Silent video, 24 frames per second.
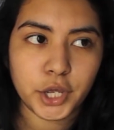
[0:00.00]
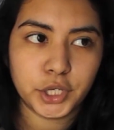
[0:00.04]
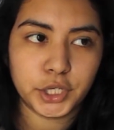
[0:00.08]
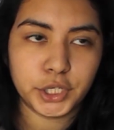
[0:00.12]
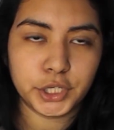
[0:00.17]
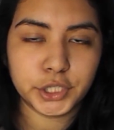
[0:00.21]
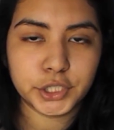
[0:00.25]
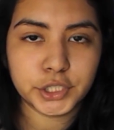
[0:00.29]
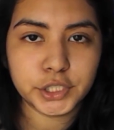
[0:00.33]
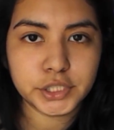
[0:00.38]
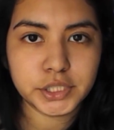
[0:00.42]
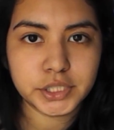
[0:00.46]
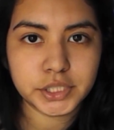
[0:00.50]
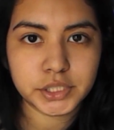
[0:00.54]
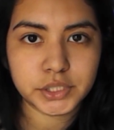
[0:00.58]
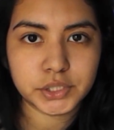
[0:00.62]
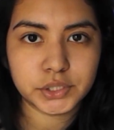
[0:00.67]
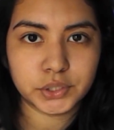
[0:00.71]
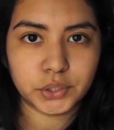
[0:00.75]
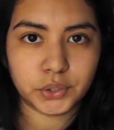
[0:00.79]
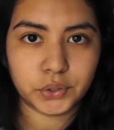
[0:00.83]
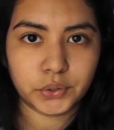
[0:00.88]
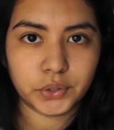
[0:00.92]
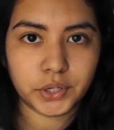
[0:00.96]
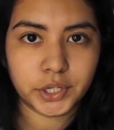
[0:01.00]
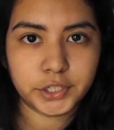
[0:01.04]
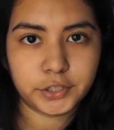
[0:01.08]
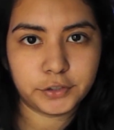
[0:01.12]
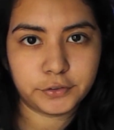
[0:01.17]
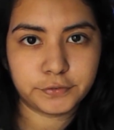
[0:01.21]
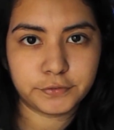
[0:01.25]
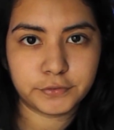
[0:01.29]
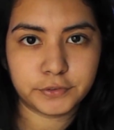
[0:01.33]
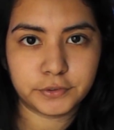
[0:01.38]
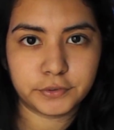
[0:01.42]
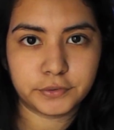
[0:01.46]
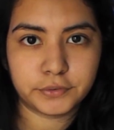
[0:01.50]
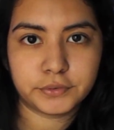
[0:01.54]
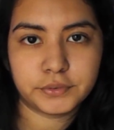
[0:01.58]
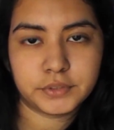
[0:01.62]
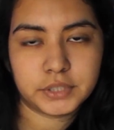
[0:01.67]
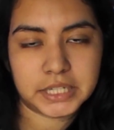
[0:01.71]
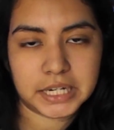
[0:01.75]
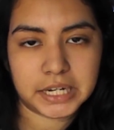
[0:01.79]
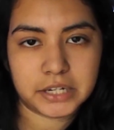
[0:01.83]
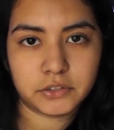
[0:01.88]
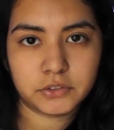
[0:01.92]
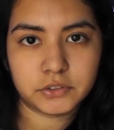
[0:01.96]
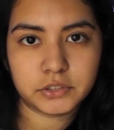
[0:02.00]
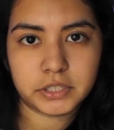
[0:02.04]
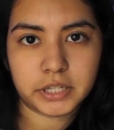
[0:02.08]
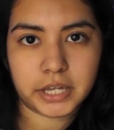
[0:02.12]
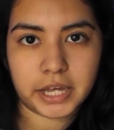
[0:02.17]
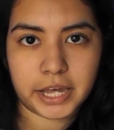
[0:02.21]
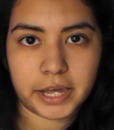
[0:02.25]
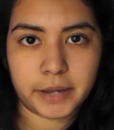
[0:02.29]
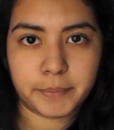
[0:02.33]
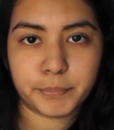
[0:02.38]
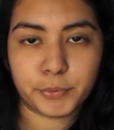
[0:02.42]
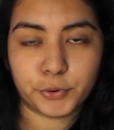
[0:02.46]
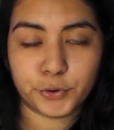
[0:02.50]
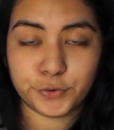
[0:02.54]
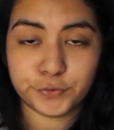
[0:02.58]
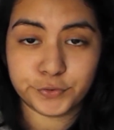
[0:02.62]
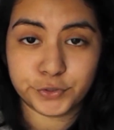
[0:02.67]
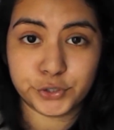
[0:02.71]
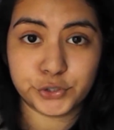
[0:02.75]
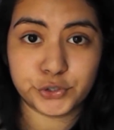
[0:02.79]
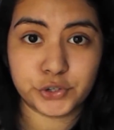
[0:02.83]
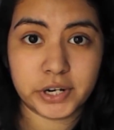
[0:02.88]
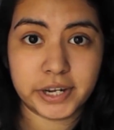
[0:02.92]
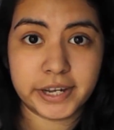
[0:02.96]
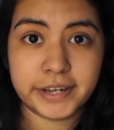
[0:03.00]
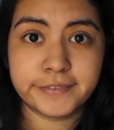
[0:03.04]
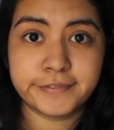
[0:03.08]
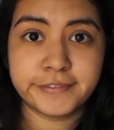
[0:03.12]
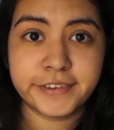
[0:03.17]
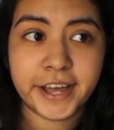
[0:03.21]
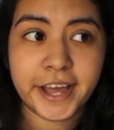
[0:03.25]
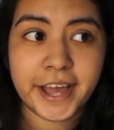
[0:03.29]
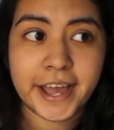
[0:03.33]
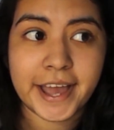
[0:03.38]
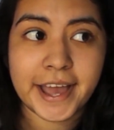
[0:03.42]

You could just go on your phone, download the app Overdrive,